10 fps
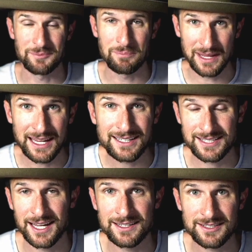Mi
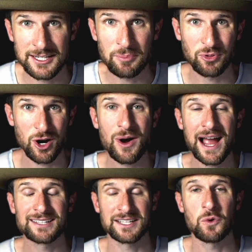10T Pro
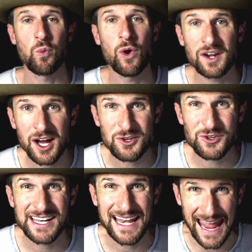has a
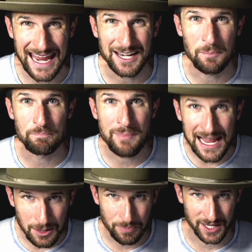108
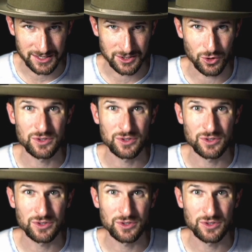megapixel